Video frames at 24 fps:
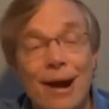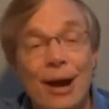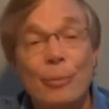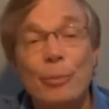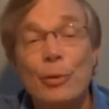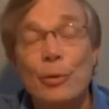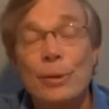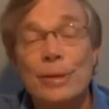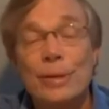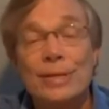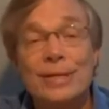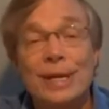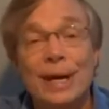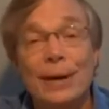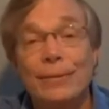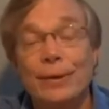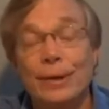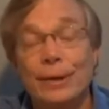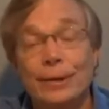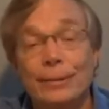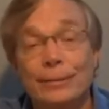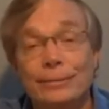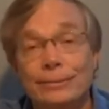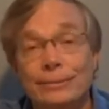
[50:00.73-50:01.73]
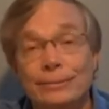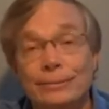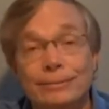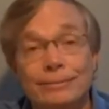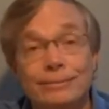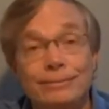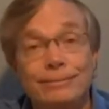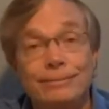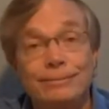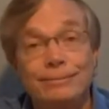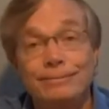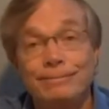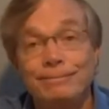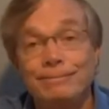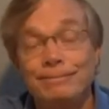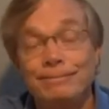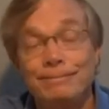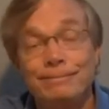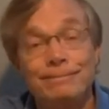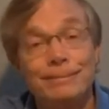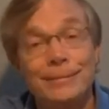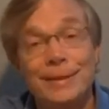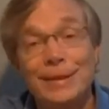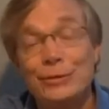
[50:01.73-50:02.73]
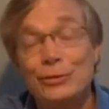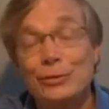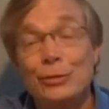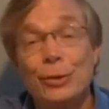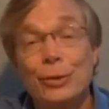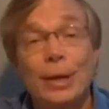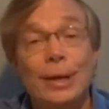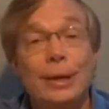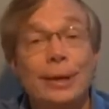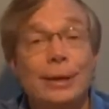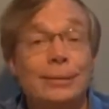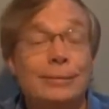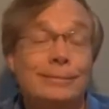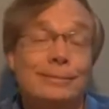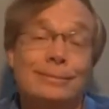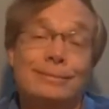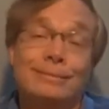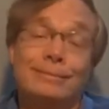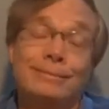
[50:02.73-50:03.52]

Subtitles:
Upcoin's out there. It's trading.